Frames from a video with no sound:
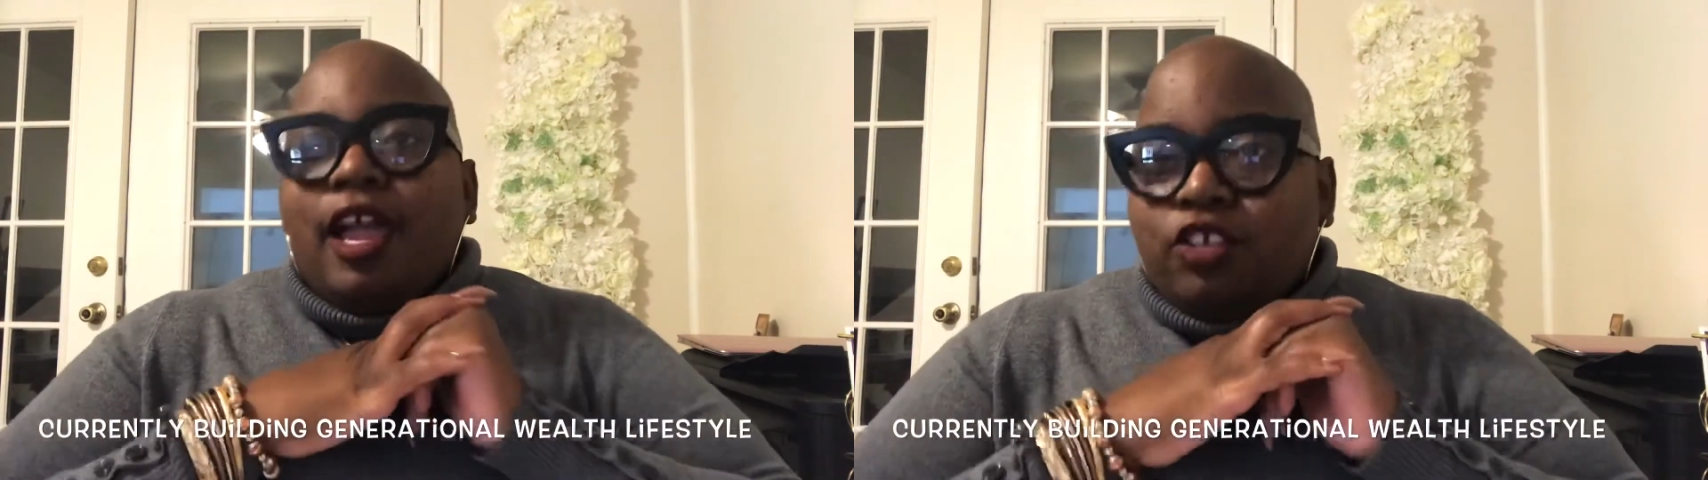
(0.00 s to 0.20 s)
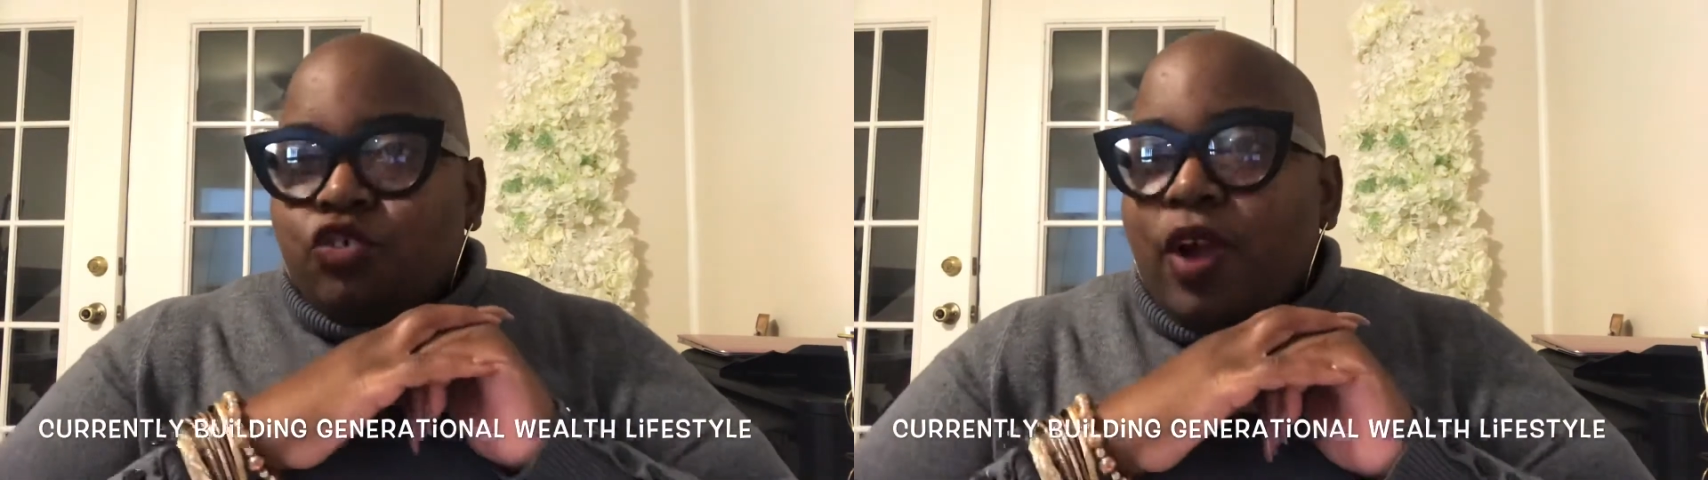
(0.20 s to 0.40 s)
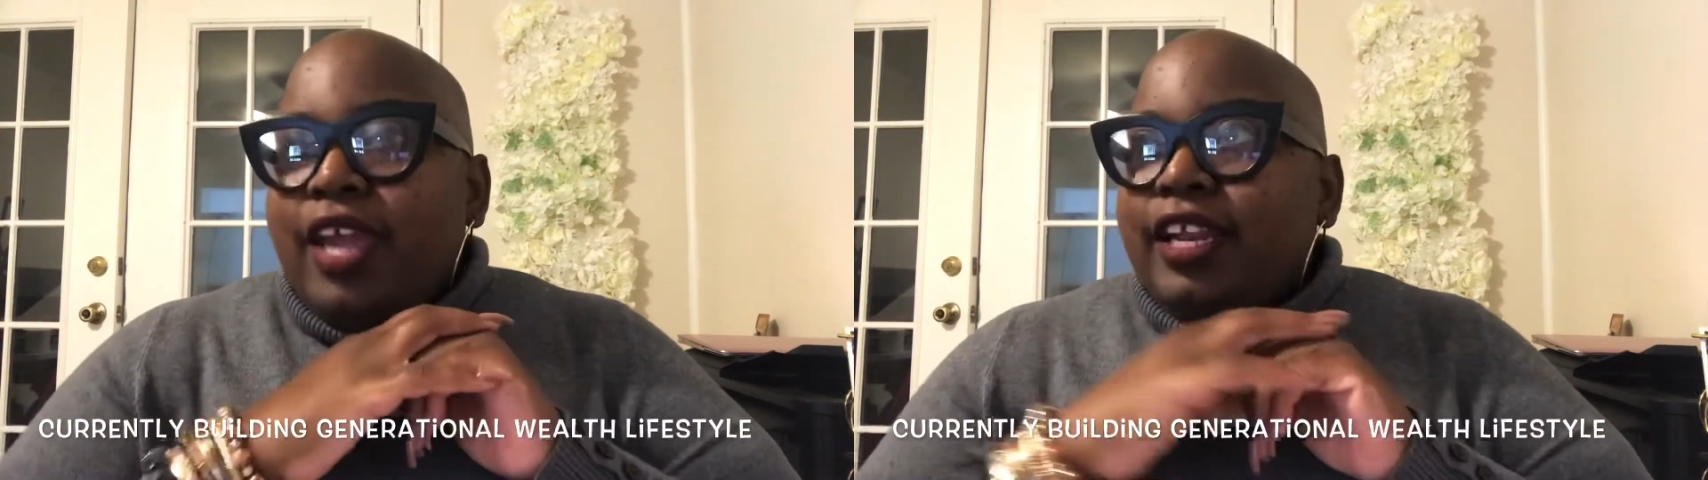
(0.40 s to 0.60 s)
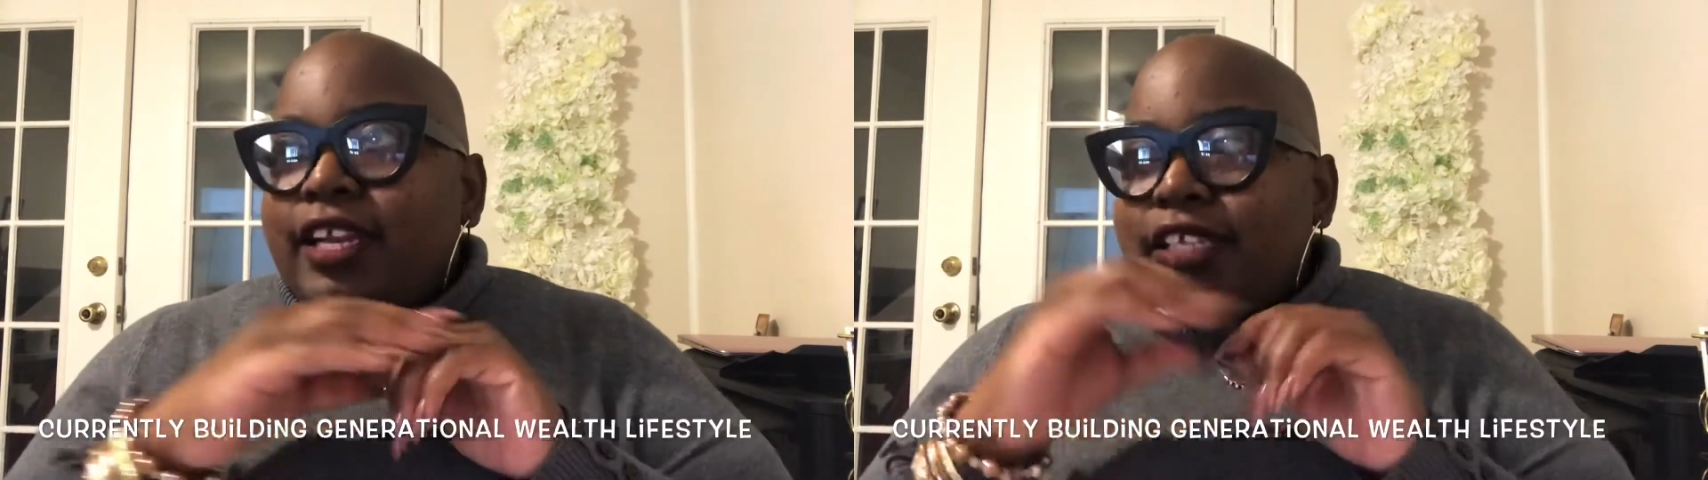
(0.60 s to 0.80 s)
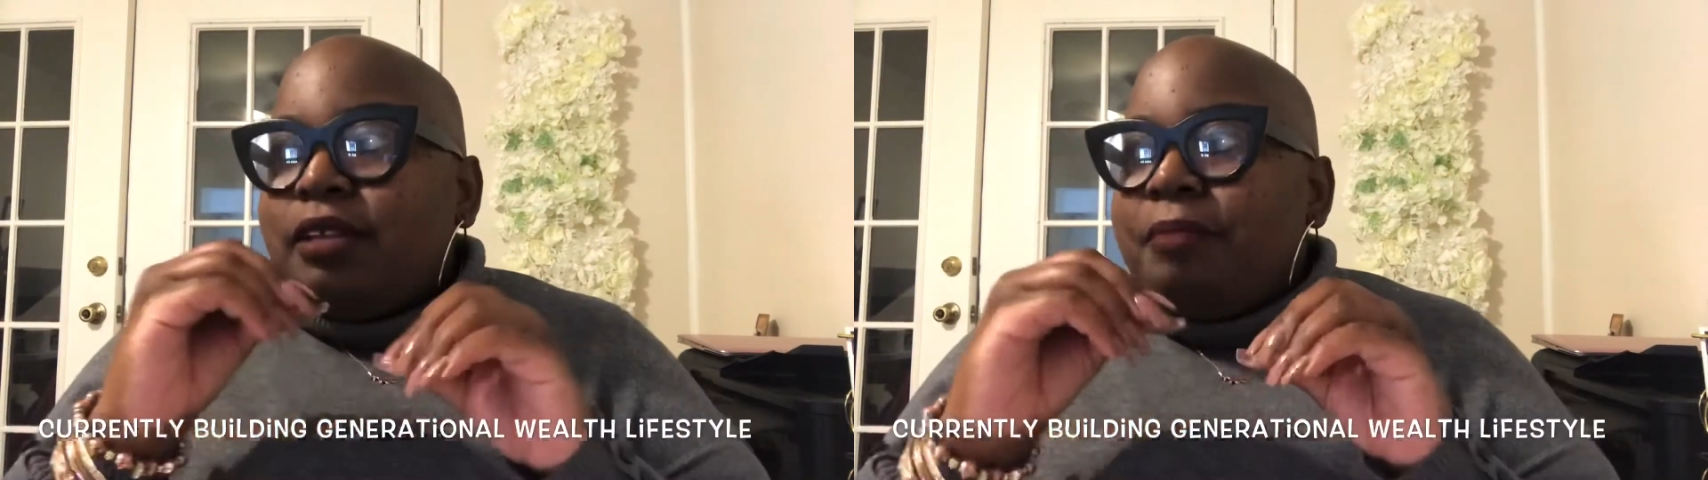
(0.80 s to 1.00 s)
training
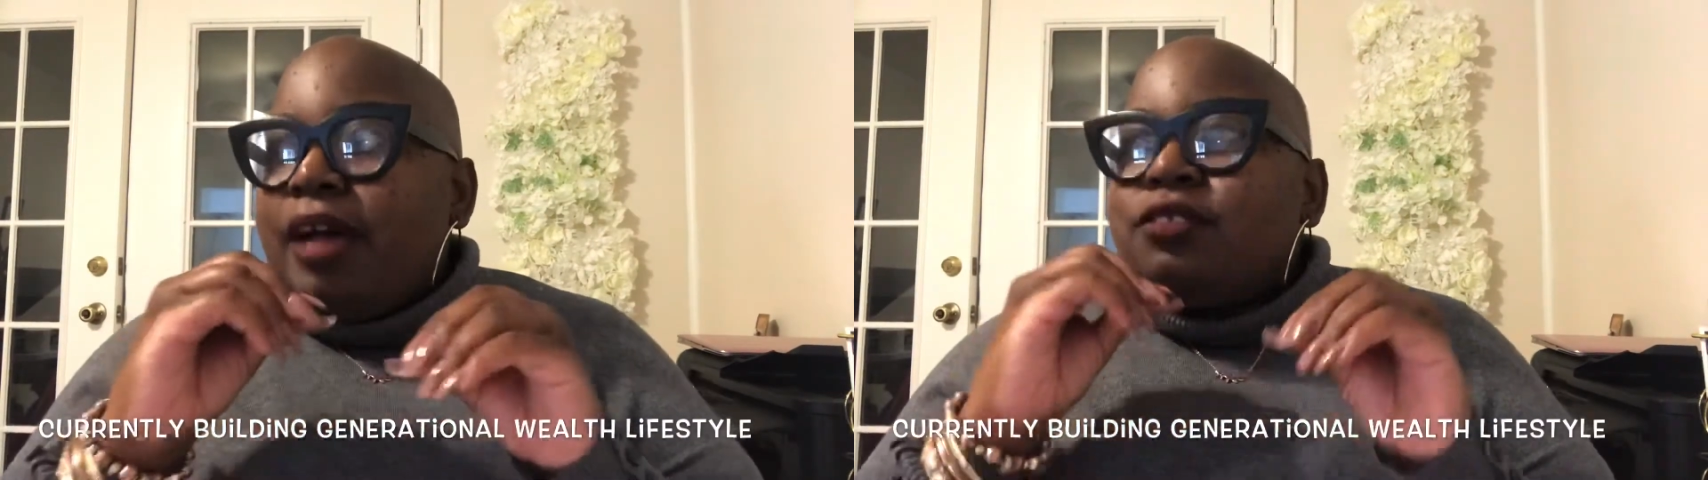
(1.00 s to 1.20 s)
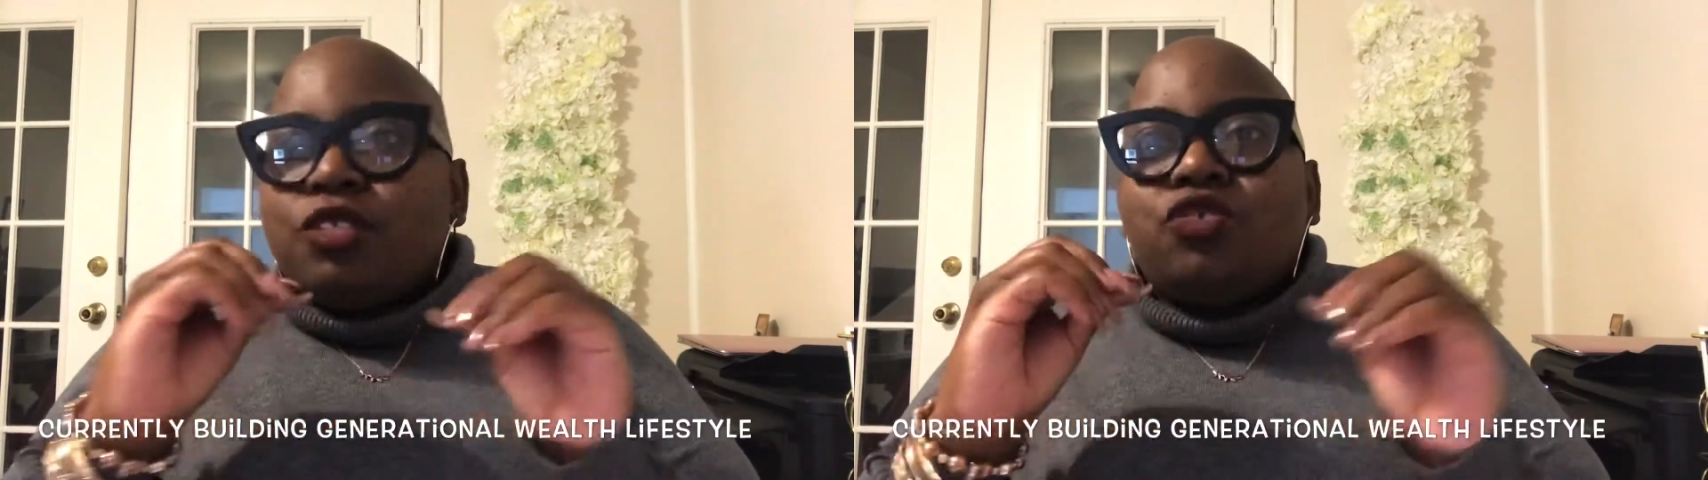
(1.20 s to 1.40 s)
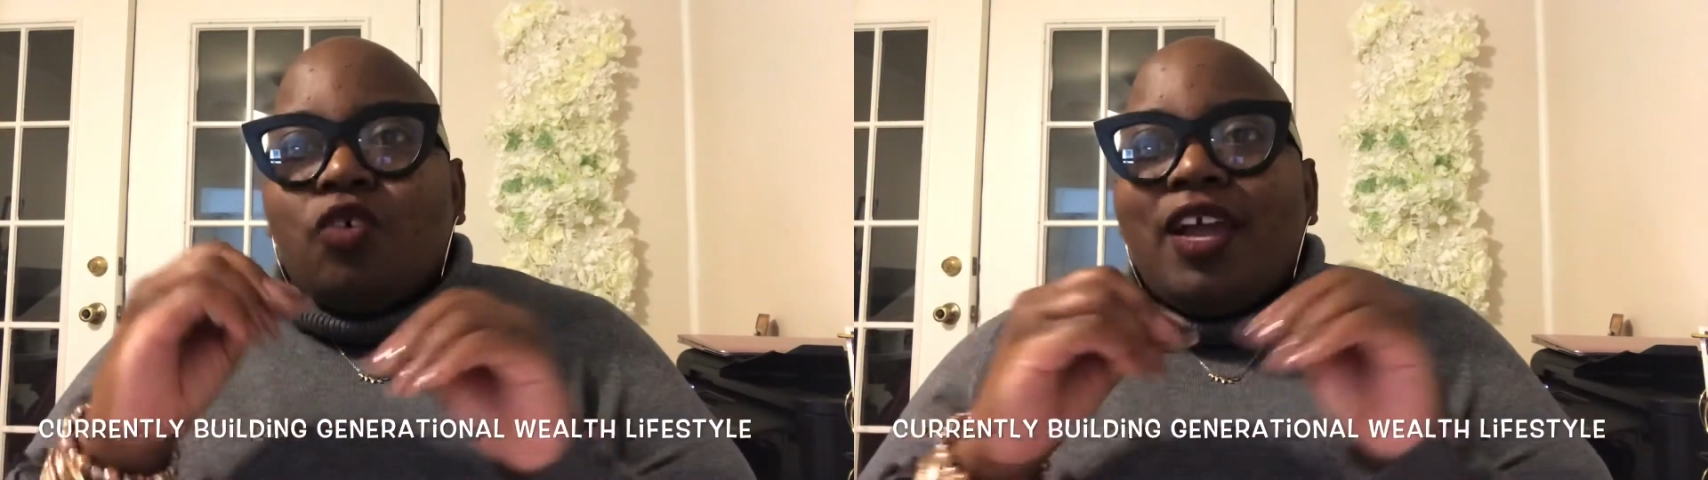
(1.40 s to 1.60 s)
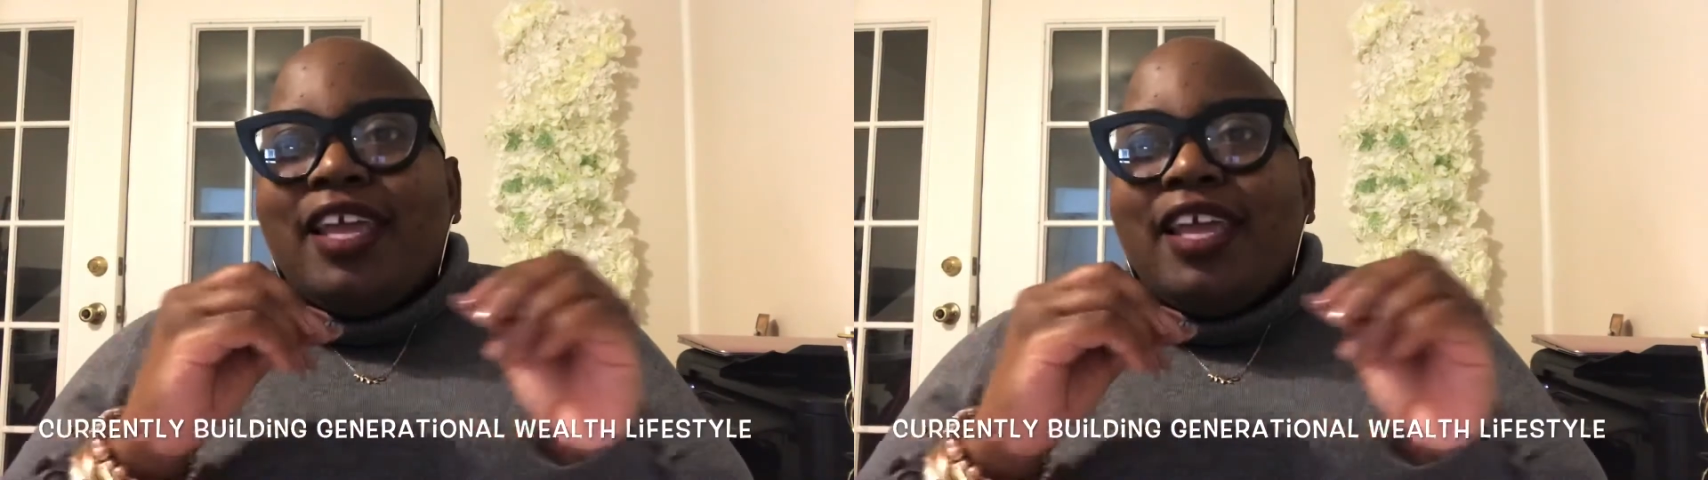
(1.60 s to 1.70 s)
is about to start.